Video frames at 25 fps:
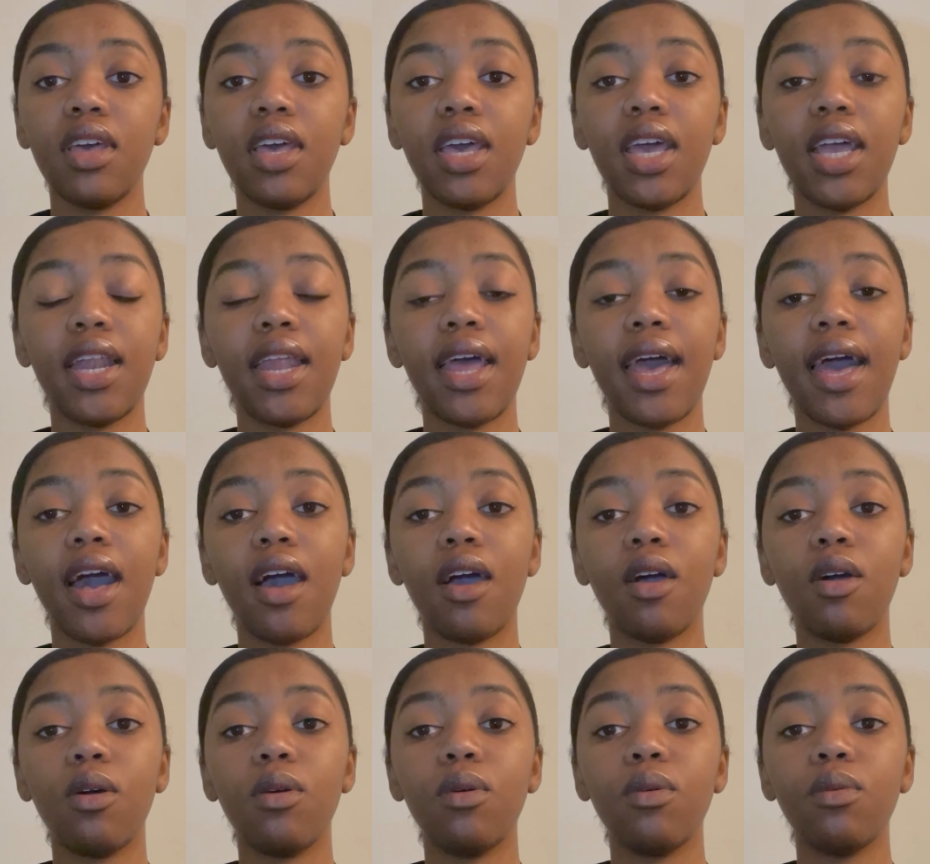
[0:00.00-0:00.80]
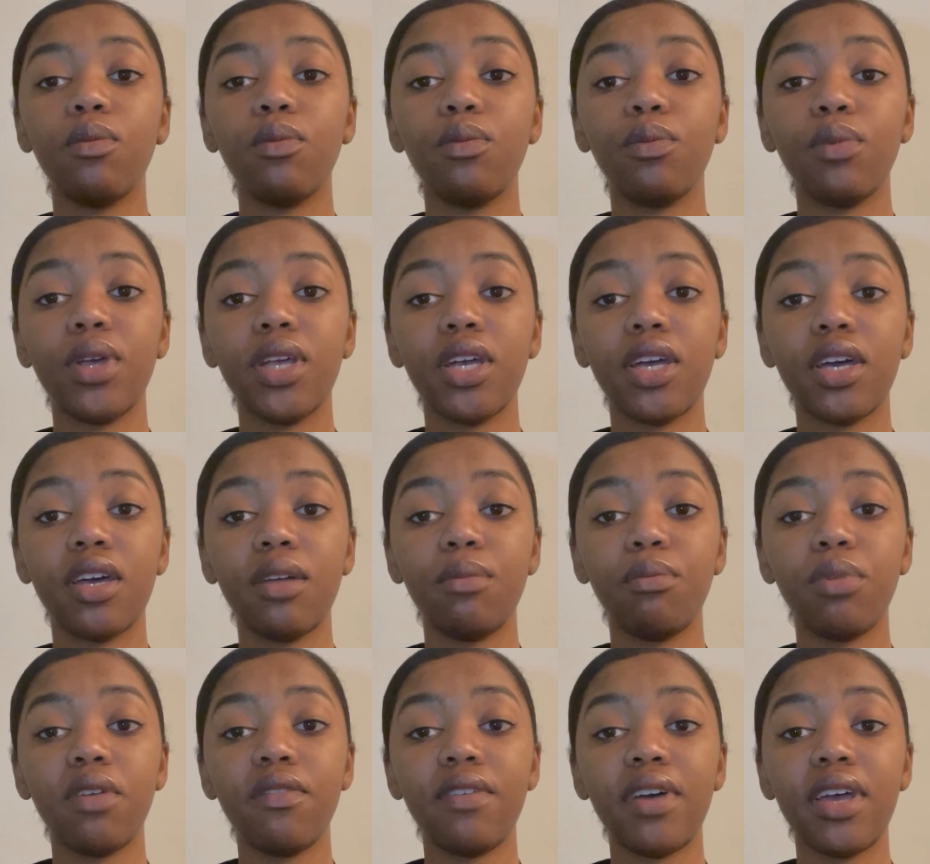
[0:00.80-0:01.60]
and how we
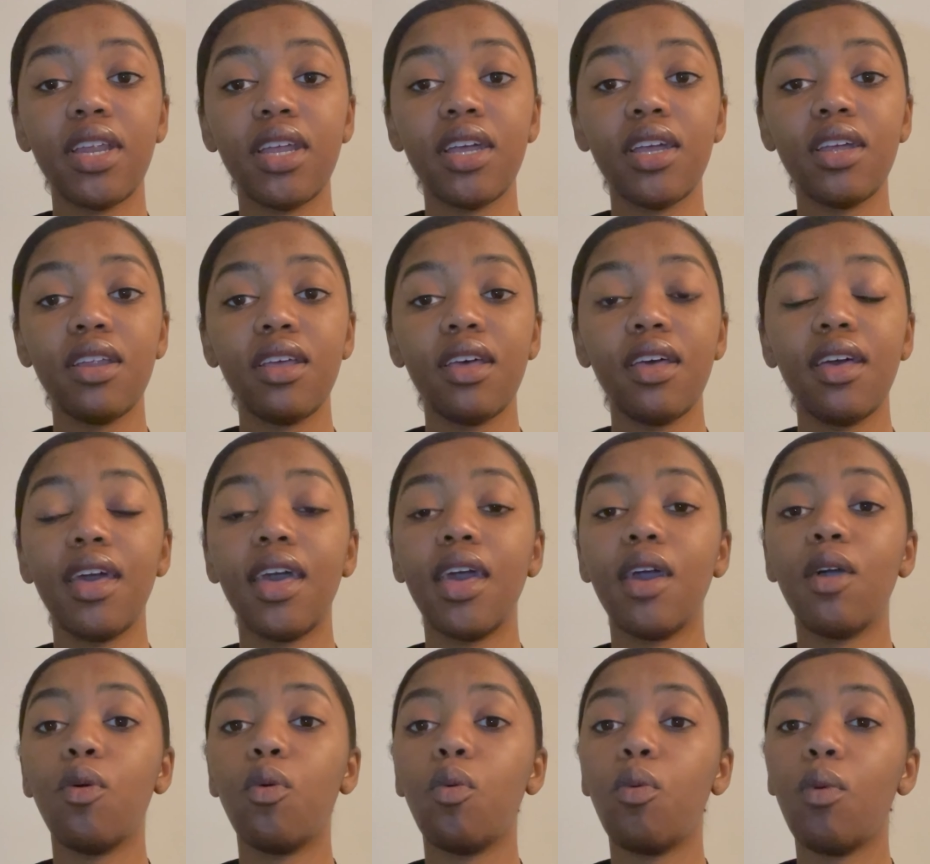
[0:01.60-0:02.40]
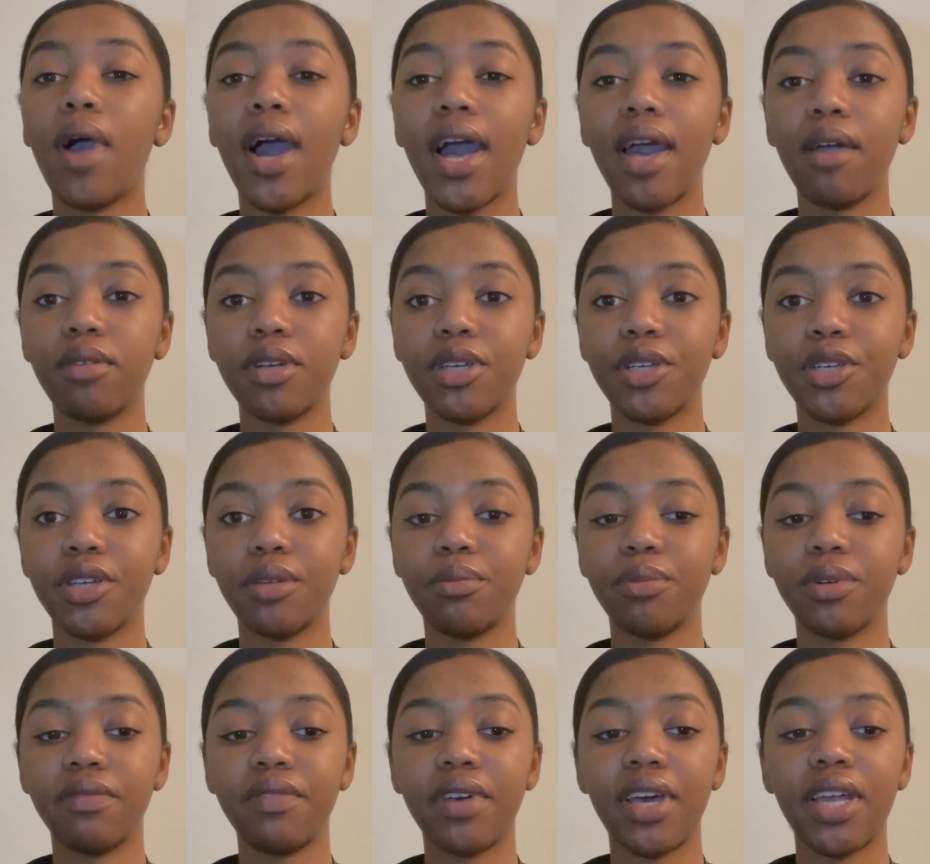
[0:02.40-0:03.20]
could prevent it and why we
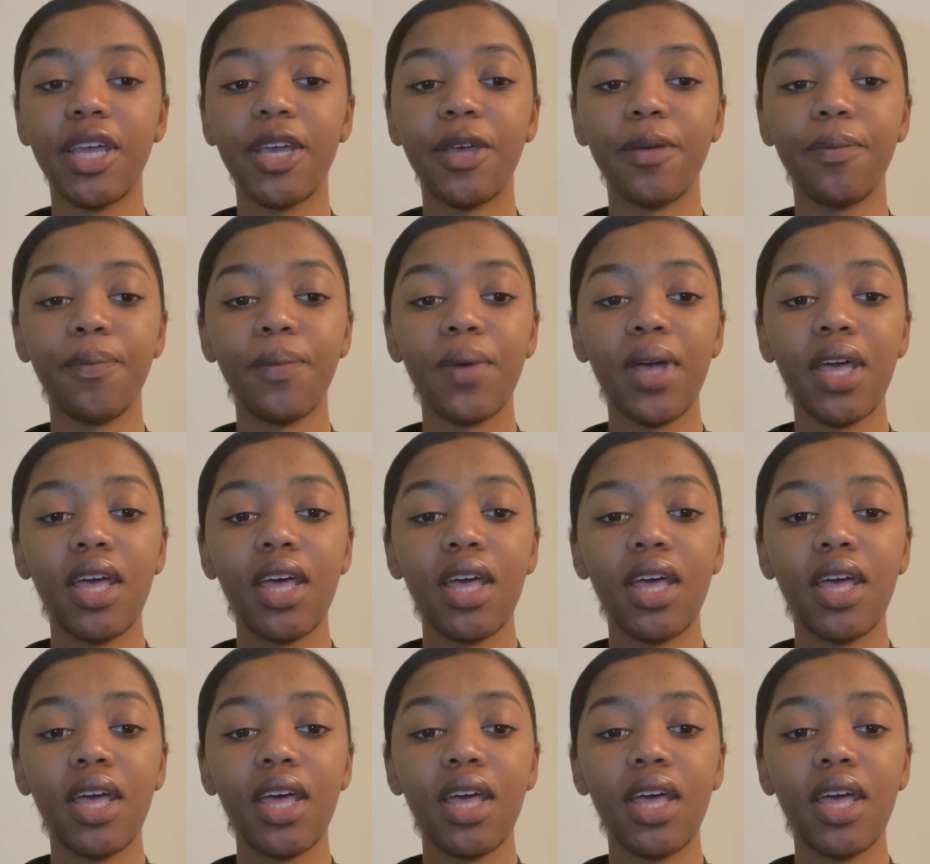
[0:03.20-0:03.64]
should prevent it.